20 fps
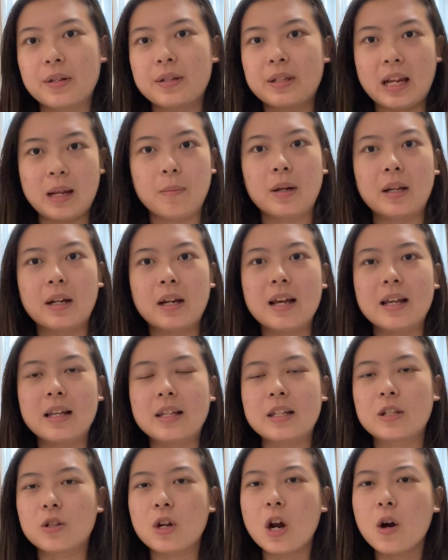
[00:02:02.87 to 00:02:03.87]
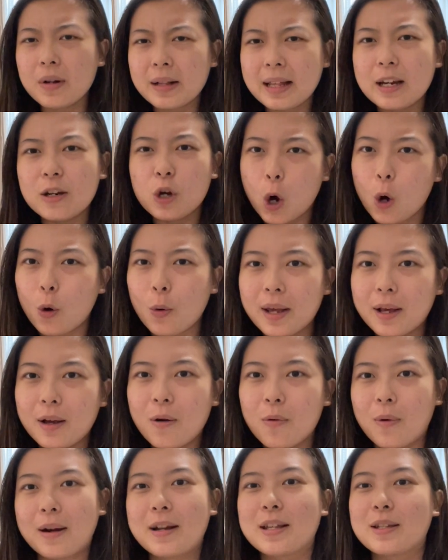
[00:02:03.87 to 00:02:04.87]
statement is not really
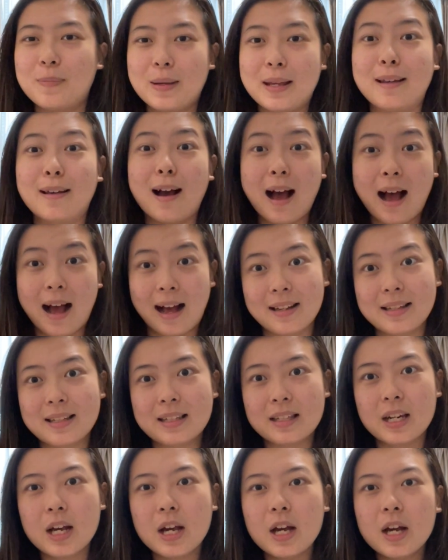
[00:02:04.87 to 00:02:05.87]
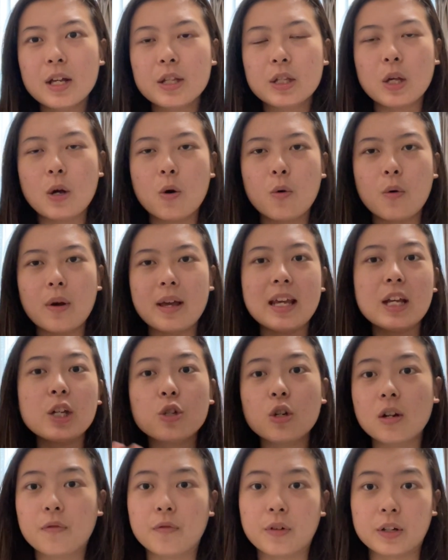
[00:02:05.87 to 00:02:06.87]
knowing what is being asked. So each
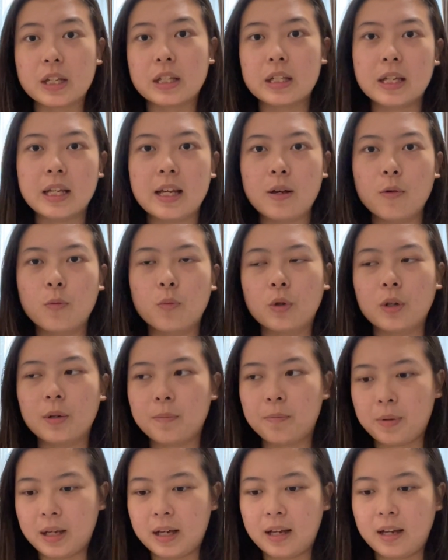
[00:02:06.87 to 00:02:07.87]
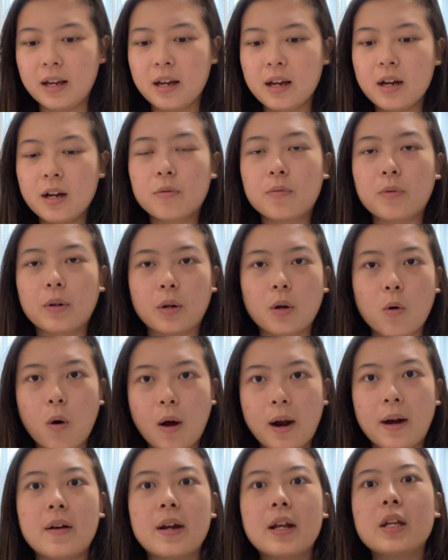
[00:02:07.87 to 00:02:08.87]
university would be
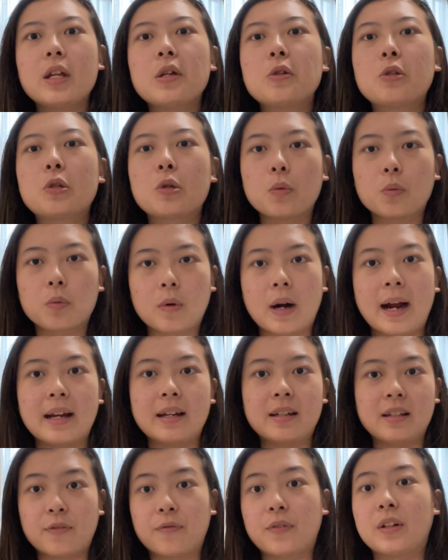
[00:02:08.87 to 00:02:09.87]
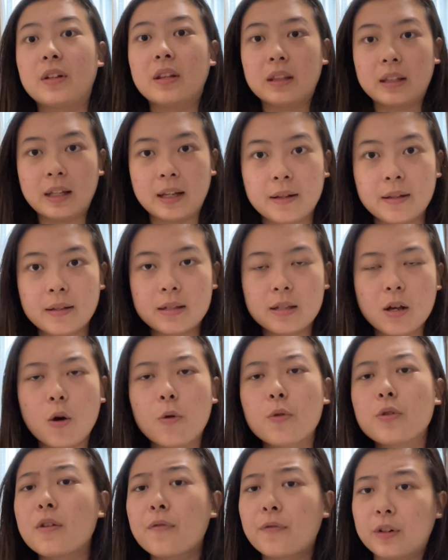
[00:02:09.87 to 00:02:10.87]
requiring you to write different things
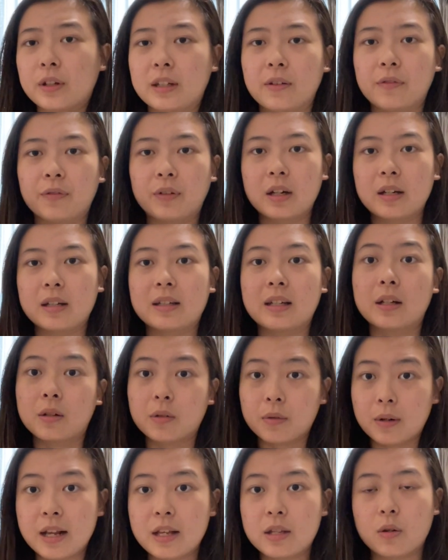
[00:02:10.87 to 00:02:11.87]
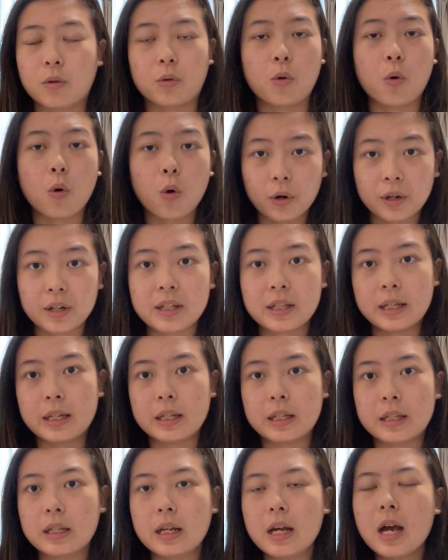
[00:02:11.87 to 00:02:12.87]
also for different degrees or
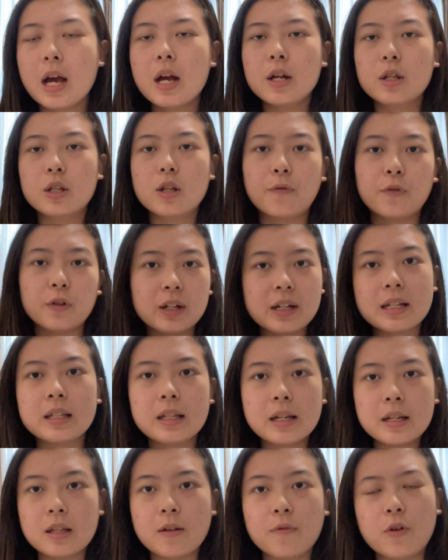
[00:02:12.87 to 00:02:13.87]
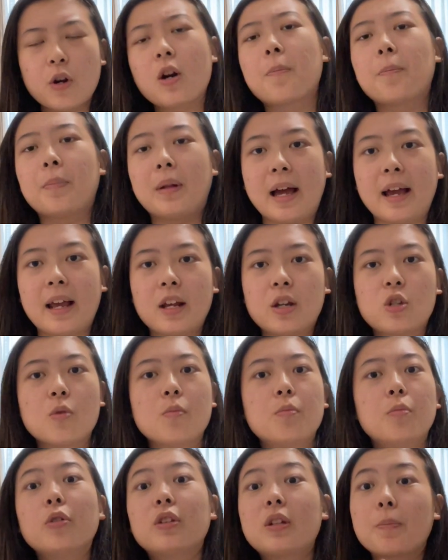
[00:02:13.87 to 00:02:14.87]
courses. So for instance, if you're applying to
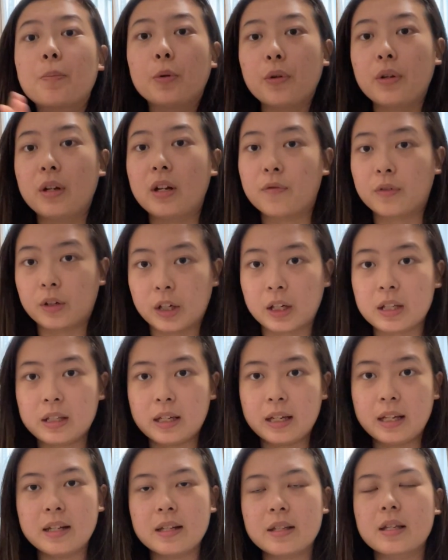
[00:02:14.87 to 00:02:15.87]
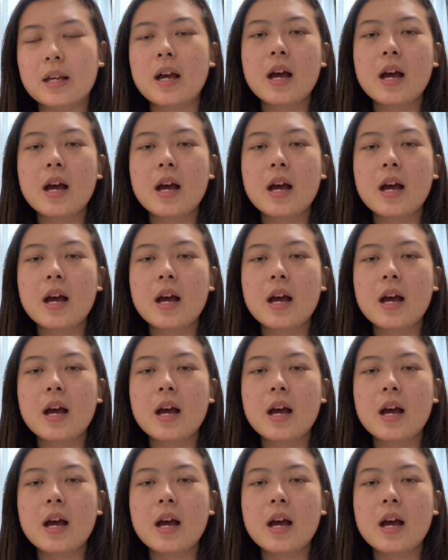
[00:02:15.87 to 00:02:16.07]
multiple universities,